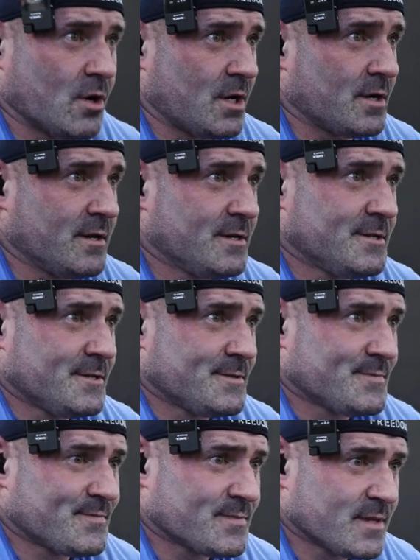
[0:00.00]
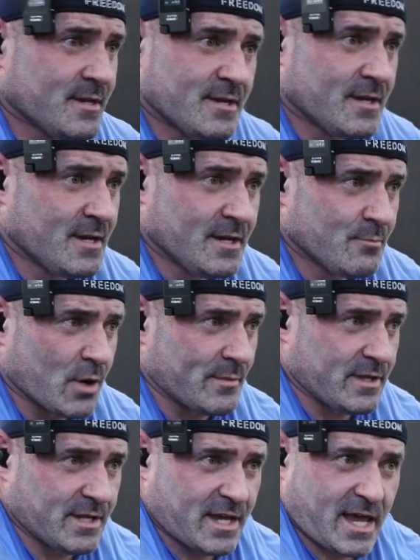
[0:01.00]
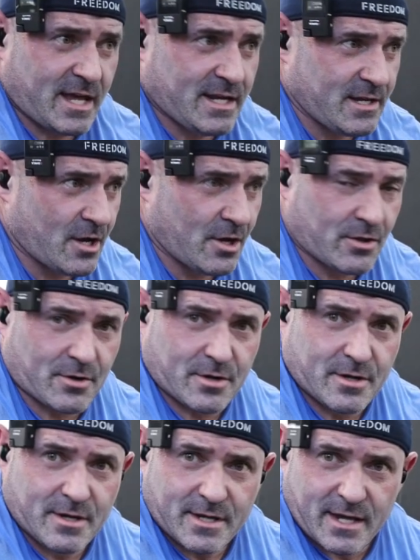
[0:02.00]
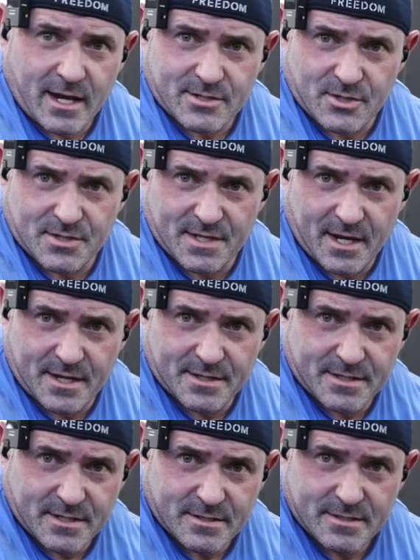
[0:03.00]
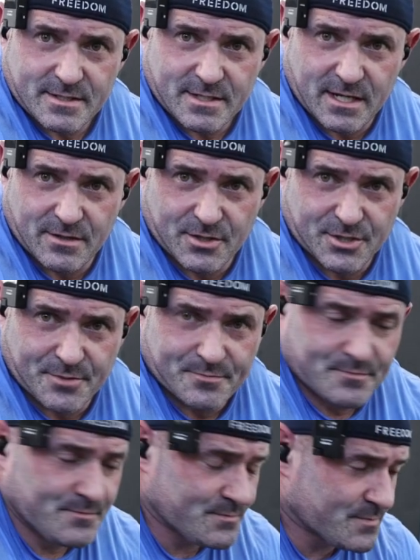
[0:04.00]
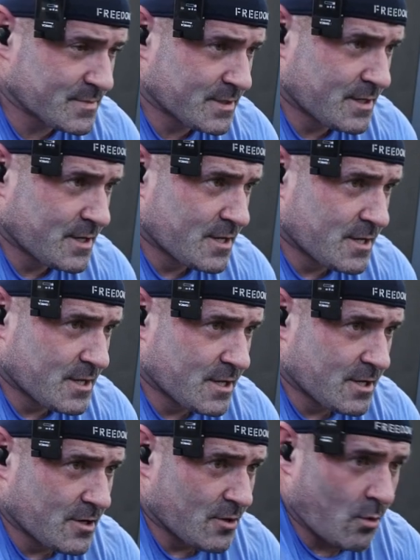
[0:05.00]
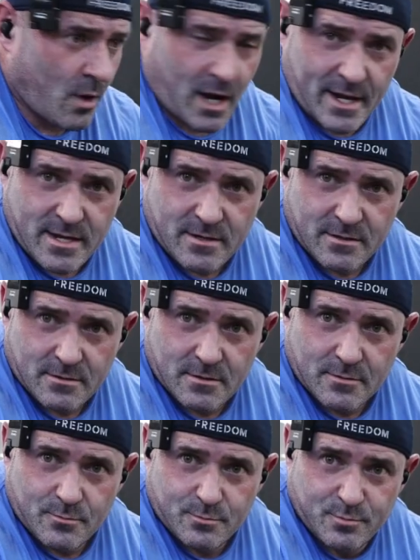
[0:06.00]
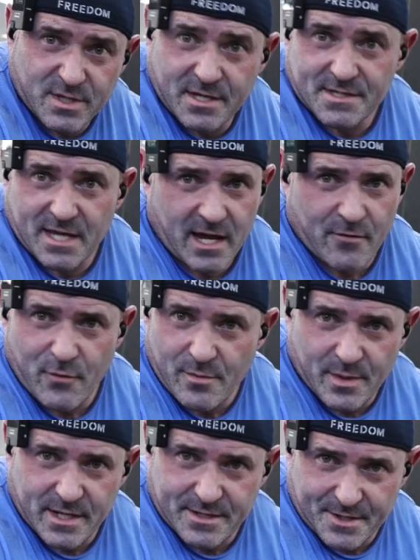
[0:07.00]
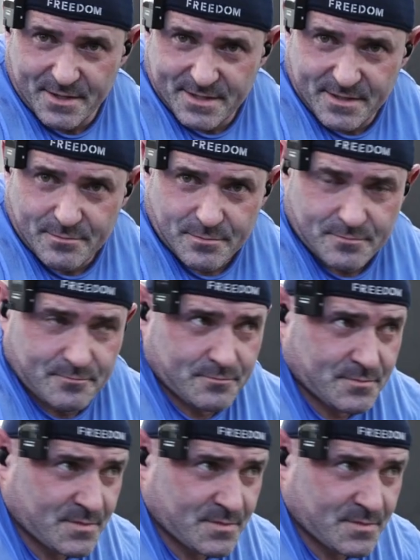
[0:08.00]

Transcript: wrong, probably than any other exercise in the gym. Why? Because everybody does them.